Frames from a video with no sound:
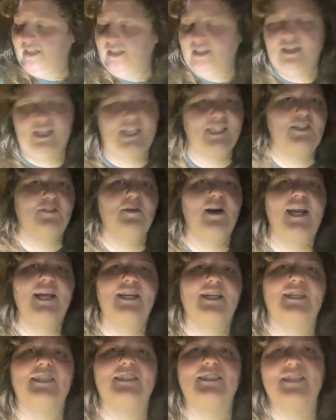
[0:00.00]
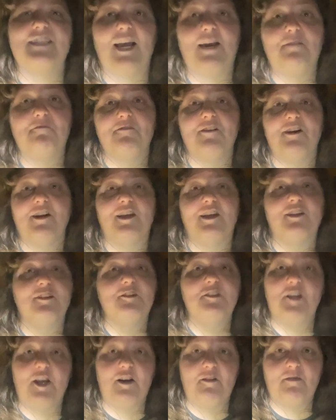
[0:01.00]
That's right, it's time for another
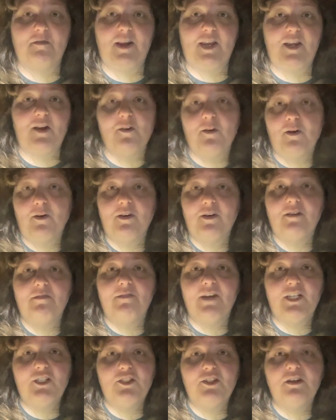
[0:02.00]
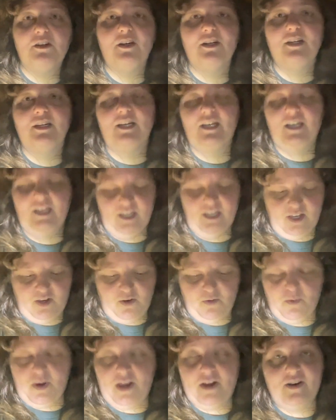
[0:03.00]
Generate Your Own Adventure,
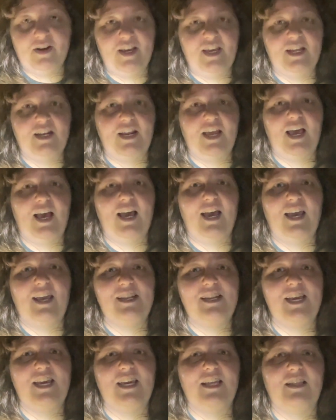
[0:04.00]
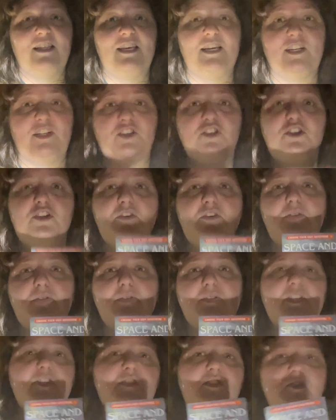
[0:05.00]
wherein I take the
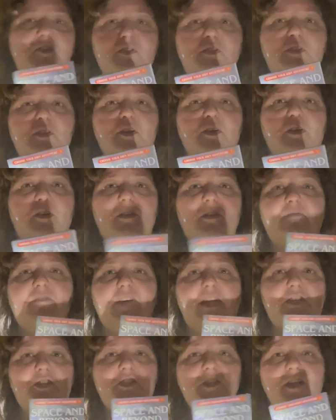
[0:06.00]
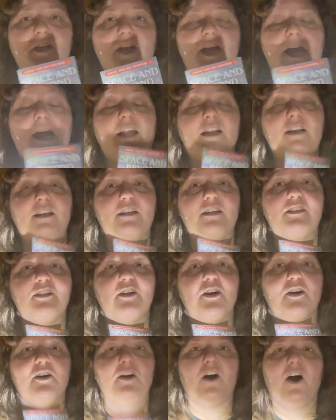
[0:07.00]
choose and choose your own adventure and
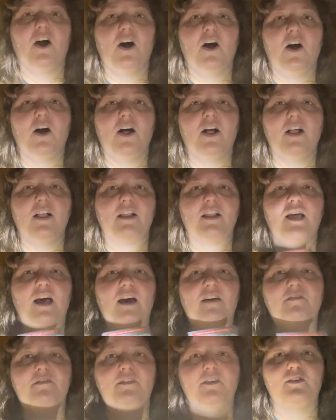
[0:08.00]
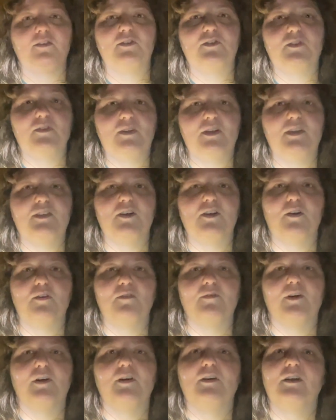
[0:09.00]
turn all of those duties
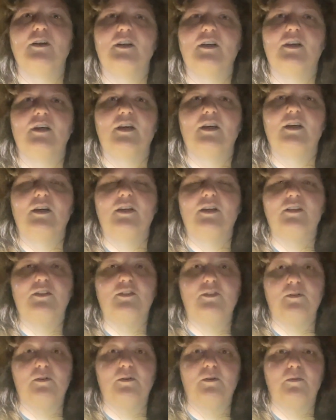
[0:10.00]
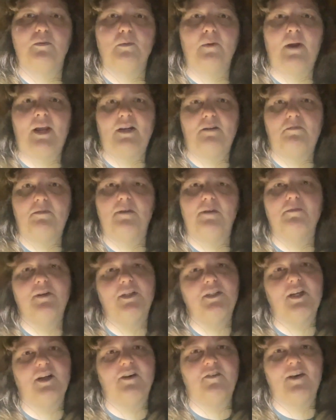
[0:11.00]
over to random number
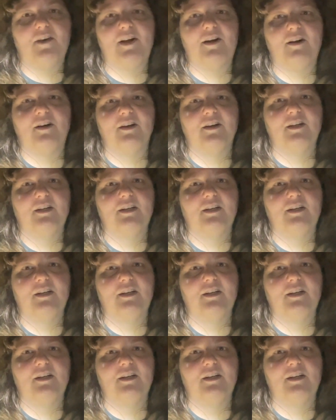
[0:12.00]
generator.